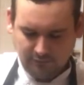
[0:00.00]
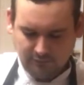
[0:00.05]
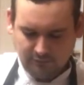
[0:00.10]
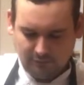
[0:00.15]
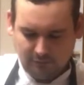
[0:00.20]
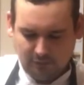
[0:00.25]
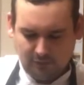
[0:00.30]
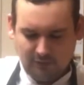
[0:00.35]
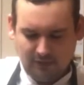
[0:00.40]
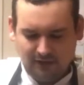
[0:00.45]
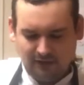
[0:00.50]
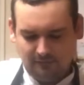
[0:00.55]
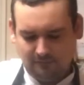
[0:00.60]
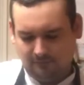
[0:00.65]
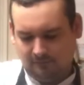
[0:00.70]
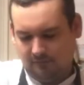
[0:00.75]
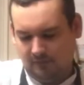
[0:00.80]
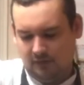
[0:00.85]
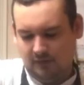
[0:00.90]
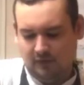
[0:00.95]
Probably
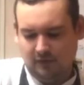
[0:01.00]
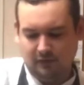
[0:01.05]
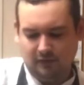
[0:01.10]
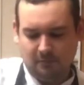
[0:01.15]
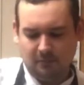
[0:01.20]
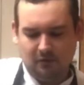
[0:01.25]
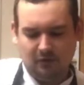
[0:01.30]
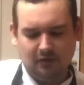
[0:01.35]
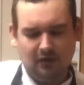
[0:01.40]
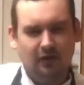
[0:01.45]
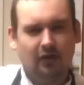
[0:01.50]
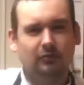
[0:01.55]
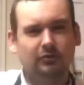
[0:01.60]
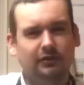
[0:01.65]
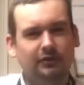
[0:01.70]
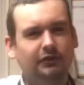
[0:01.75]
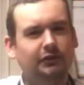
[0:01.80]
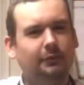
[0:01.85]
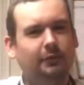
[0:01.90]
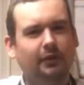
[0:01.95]
they're more closer
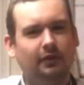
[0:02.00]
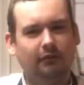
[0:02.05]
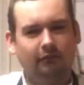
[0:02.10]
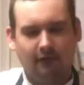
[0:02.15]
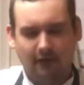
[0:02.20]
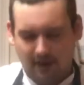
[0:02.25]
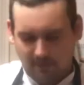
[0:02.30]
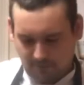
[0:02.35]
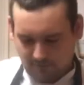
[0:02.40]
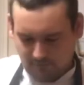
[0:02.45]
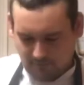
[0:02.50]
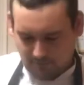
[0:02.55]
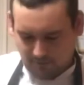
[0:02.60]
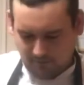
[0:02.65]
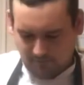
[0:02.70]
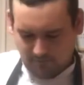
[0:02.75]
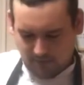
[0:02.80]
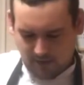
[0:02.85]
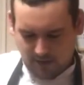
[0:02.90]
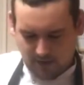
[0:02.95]
to a crepe, to be
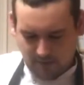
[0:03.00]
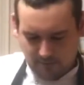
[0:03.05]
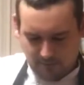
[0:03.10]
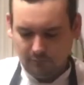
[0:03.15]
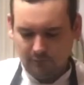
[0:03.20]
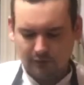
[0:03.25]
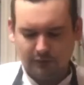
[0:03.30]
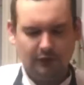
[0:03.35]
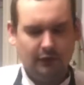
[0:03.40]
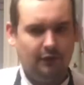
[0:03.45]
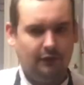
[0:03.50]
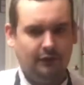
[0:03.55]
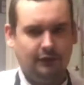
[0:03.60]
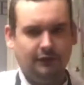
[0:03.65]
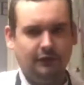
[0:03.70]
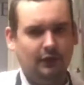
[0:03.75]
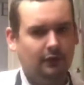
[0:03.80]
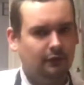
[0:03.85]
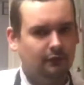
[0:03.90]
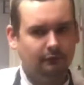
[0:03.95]
fair. So there's
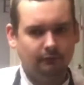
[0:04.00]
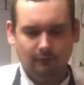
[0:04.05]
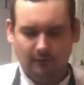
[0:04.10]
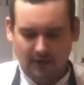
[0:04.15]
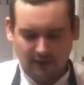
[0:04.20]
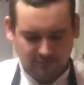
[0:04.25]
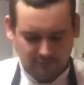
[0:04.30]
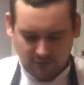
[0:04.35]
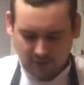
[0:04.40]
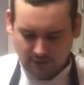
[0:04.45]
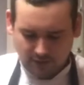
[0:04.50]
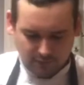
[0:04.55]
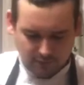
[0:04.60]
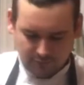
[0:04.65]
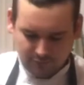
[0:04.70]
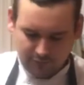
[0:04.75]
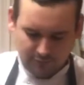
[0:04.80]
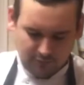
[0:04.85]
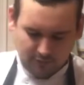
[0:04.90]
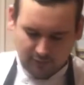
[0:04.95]
no raisin
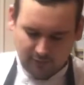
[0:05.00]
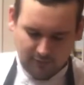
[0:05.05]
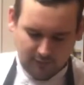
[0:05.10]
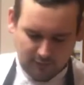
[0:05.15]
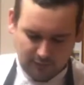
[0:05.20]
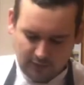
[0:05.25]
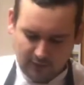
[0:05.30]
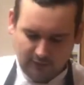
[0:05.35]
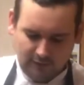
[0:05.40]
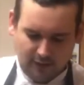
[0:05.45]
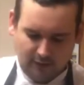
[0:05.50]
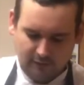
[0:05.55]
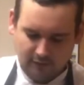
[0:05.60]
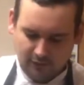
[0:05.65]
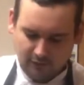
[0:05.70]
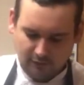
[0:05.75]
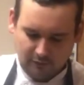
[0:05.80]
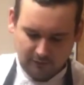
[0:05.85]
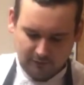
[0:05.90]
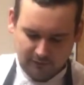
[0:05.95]
agents or anything like that that
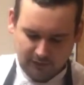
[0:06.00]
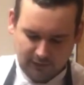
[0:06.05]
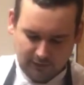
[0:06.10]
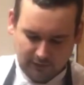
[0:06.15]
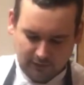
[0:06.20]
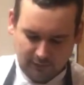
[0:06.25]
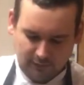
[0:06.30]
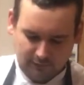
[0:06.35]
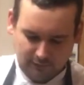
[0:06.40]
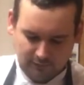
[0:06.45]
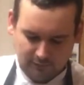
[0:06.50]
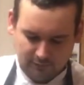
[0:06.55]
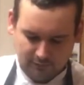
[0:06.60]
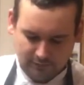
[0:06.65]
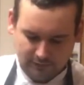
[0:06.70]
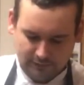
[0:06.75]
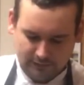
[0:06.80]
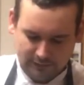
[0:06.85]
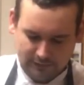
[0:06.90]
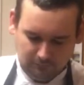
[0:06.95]
goes in here.
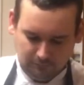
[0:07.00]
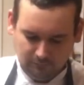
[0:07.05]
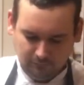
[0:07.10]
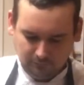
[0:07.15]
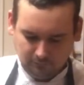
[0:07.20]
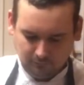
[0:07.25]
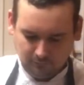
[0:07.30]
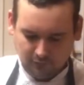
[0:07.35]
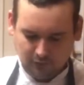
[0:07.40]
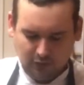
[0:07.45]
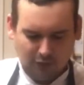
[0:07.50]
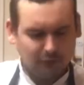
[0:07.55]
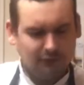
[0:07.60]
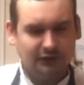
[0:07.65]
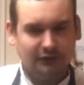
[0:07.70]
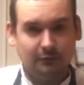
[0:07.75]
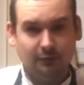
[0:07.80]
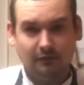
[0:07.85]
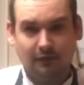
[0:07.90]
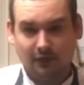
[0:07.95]

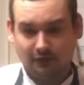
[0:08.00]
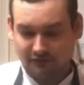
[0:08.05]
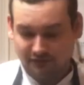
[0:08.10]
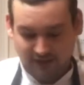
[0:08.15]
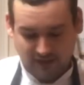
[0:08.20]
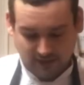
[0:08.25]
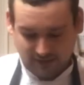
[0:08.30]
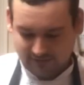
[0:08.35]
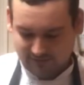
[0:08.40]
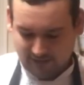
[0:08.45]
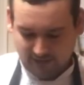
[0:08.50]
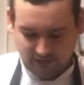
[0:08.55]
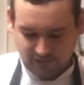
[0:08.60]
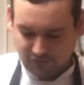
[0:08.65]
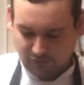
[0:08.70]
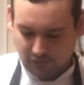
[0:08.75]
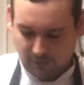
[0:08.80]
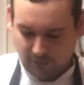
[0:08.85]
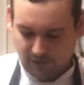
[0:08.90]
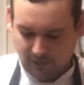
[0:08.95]
Closest we've got to that is the eggs
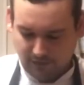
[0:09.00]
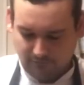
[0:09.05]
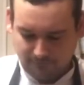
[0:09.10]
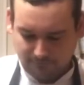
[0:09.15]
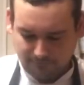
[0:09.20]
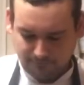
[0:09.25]
going in.